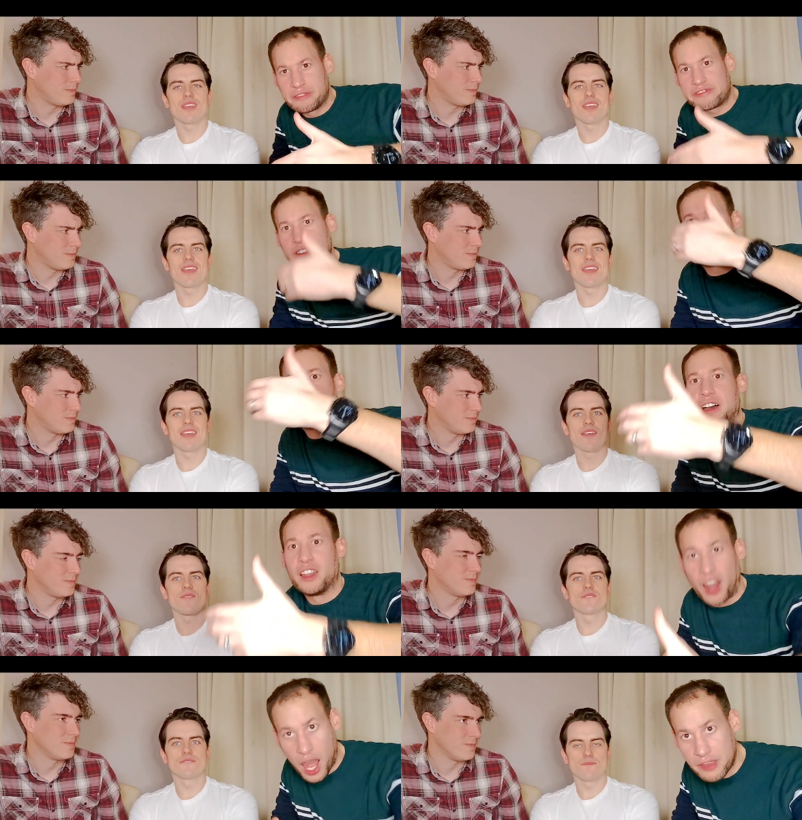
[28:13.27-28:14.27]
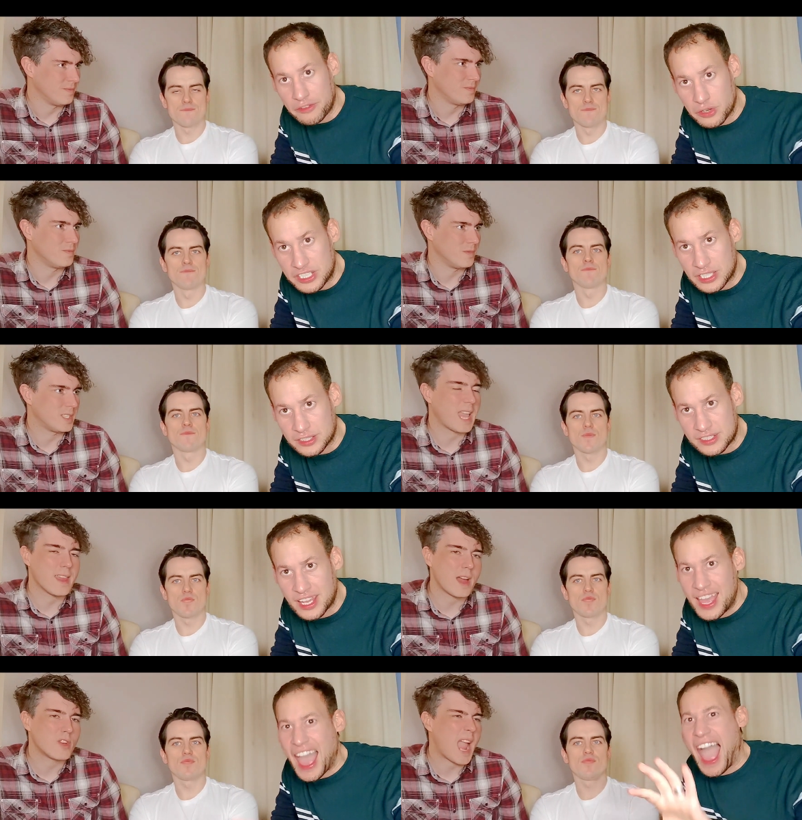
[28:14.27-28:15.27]
Speaker 1: in front of a live mm. audience, get
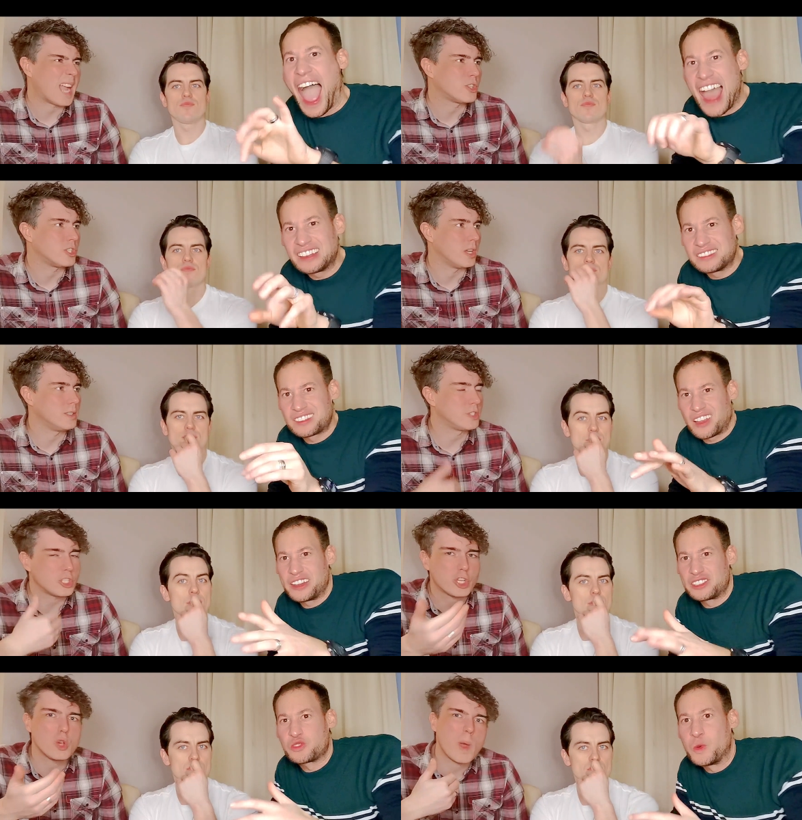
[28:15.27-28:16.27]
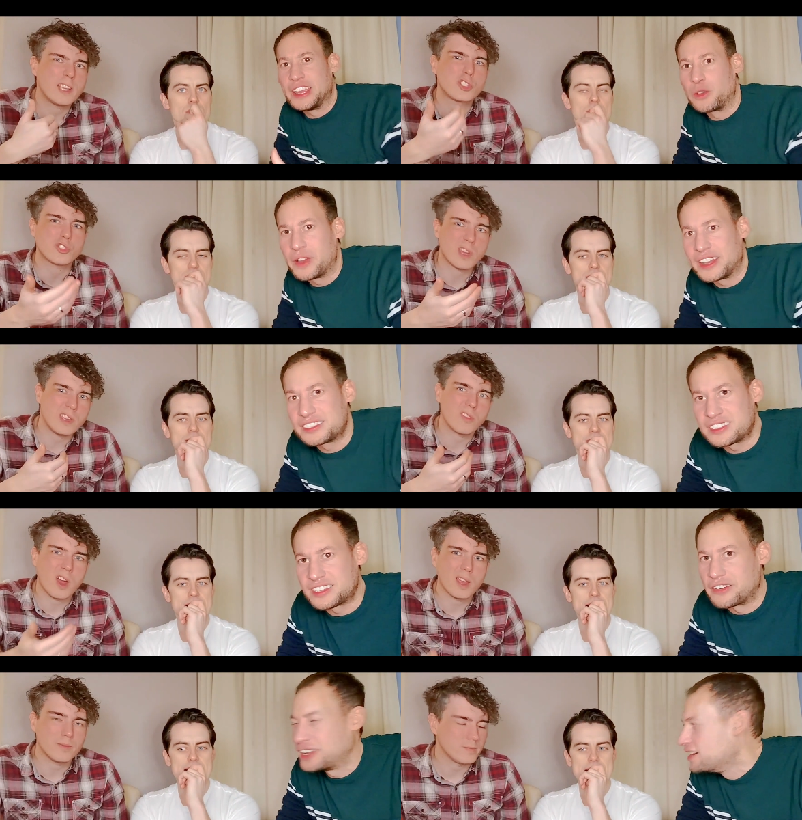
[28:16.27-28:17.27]
that reaction, and kind of tweak when
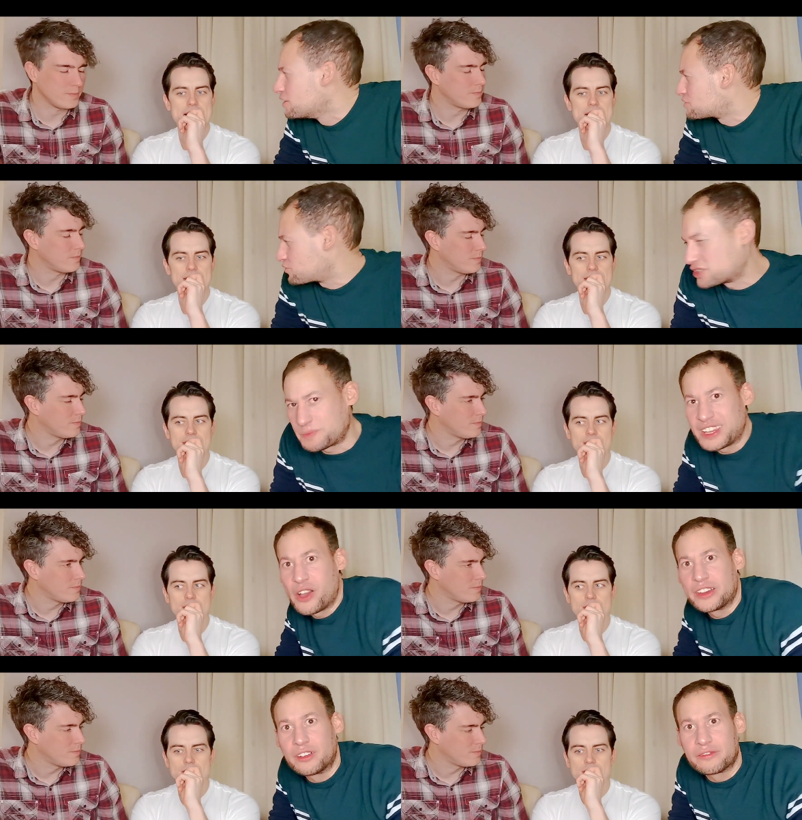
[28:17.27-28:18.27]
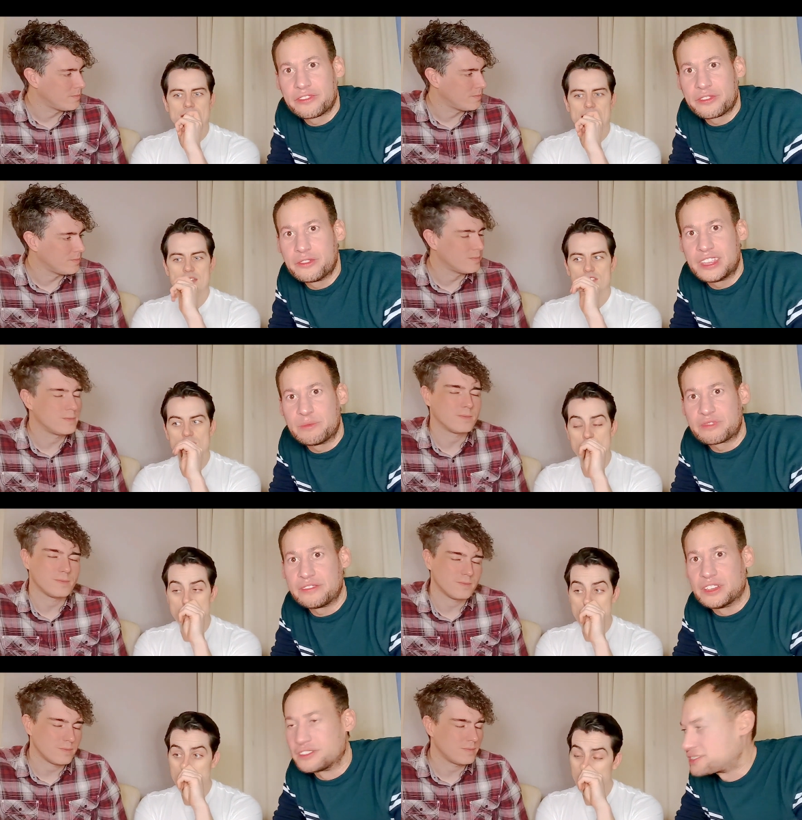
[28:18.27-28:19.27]
necessary. Right. So what's been going on through it, the
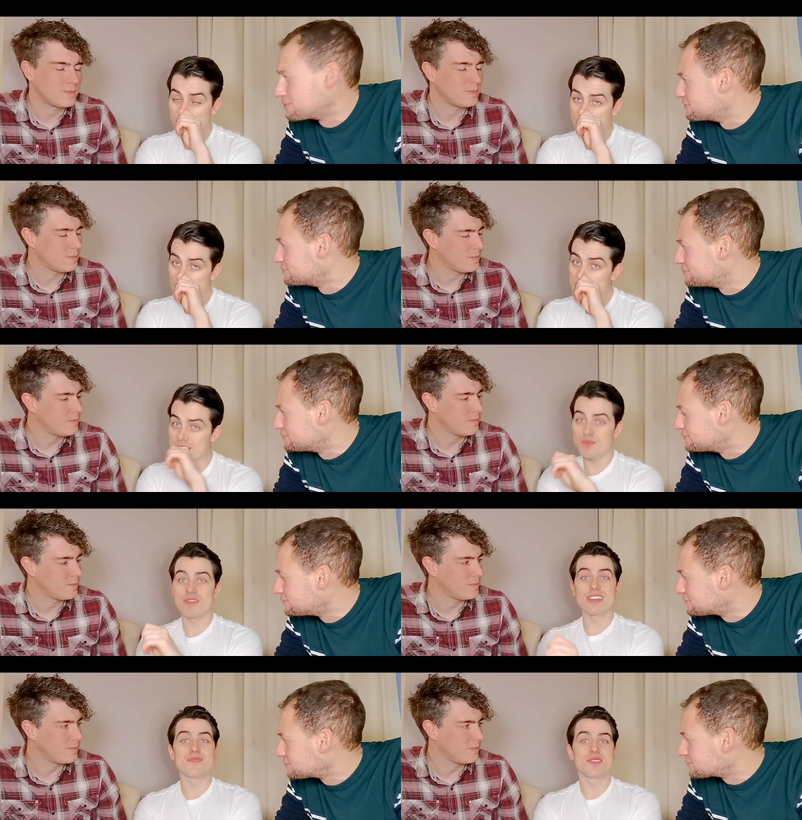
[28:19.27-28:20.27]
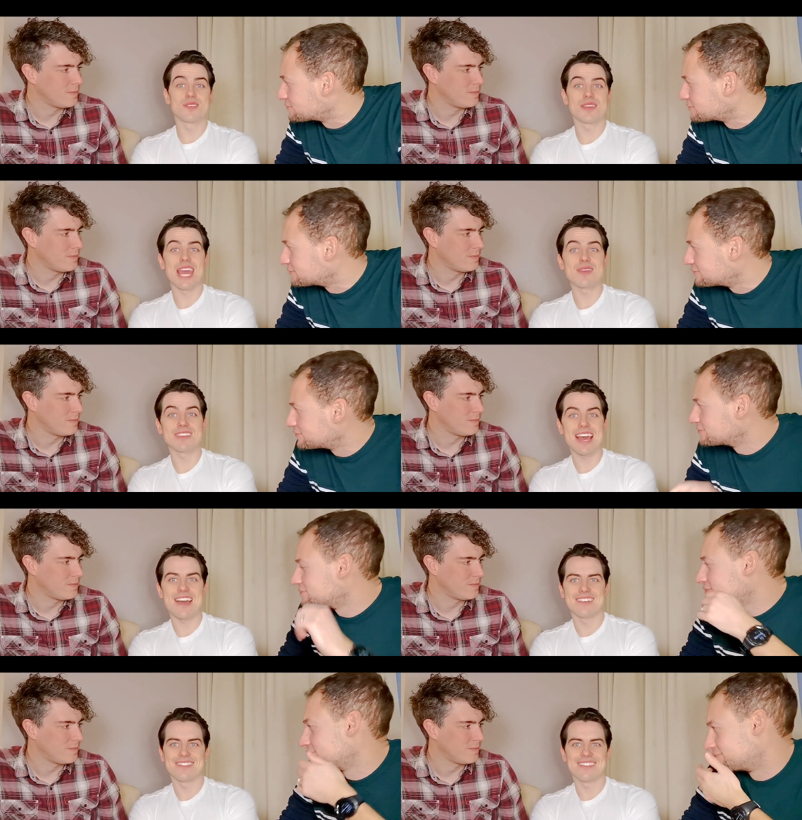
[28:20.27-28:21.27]
so previews?
Speaker 2: So the first preview came
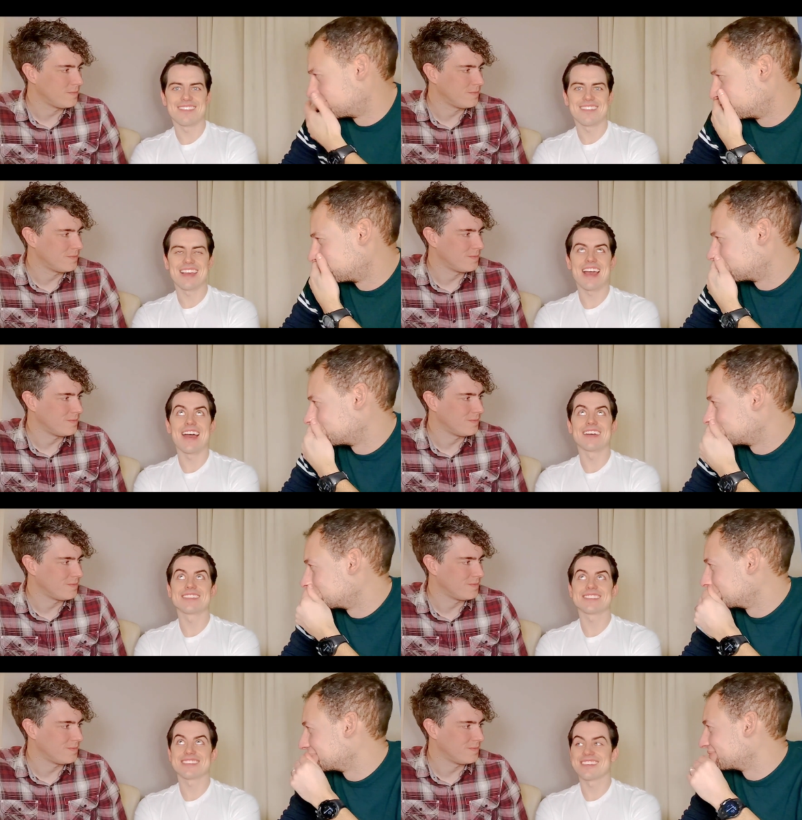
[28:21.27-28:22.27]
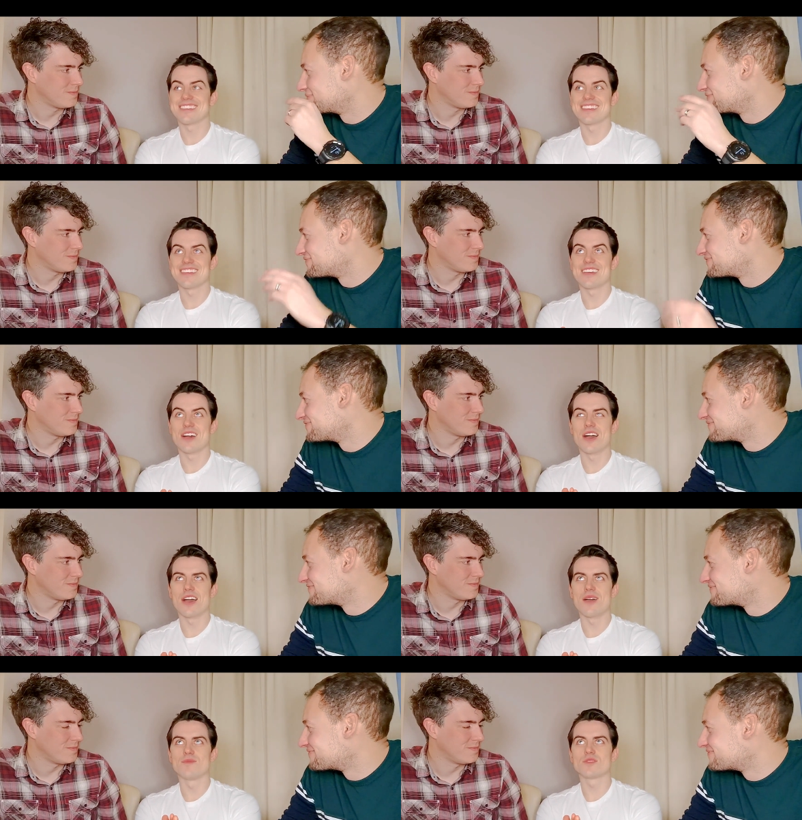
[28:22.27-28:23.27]
down at
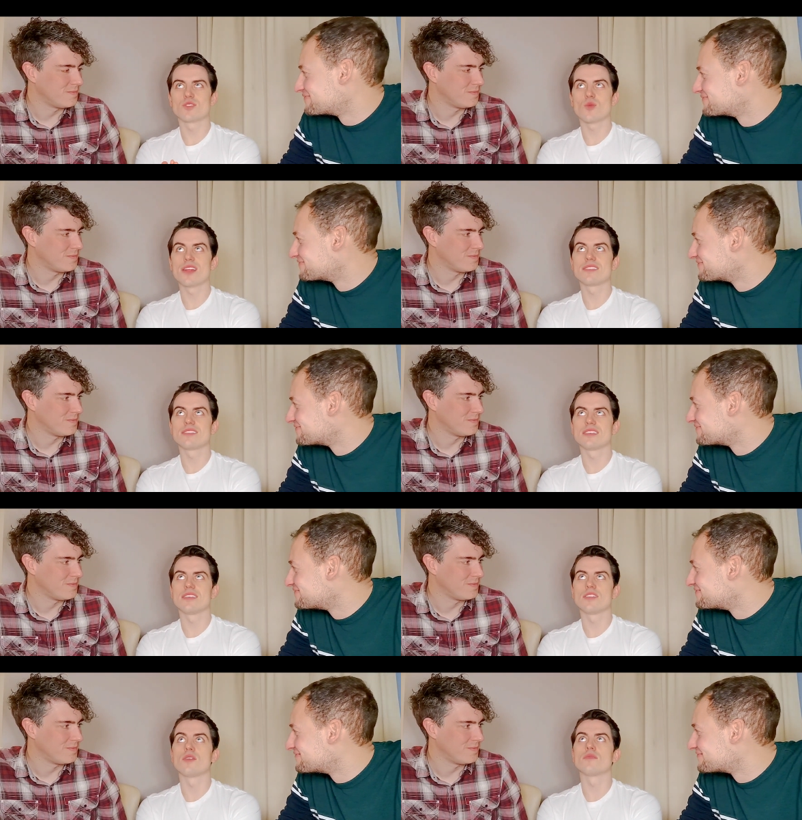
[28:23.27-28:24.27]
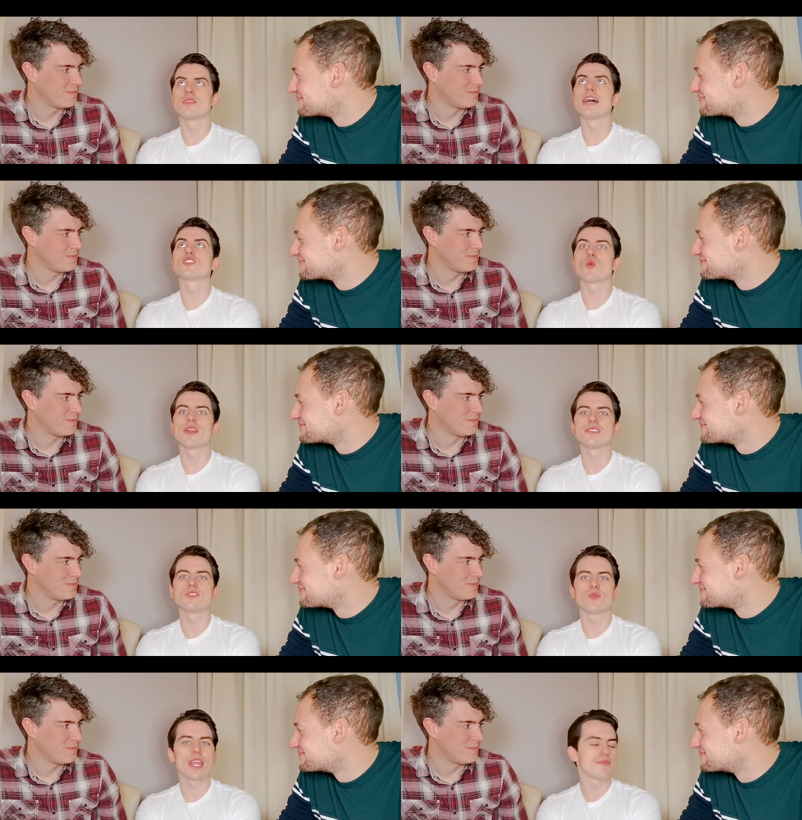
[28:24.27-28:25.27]
um, twenty. No, yeah, twenty to